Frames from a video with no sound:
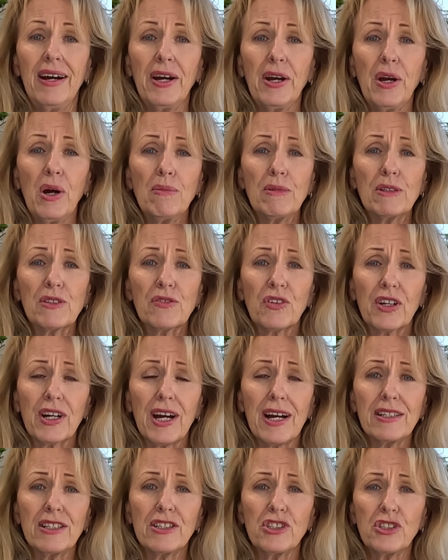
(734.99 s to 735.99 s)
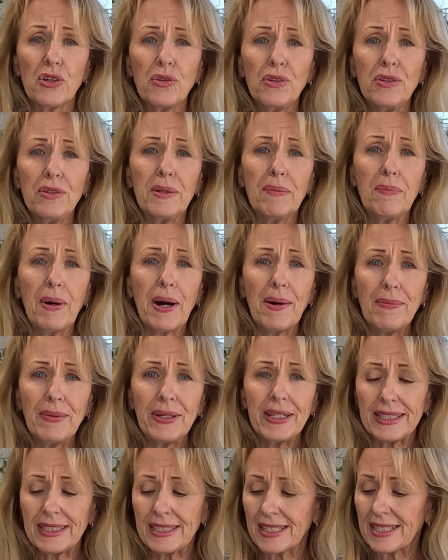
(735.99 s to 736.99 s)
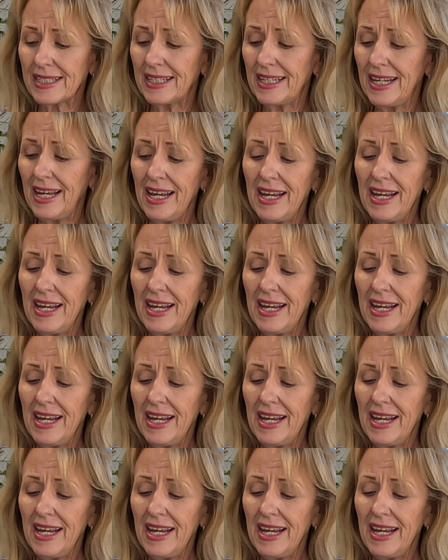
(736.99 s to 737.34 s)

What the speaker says: I almost forgot to show you the pumpkins.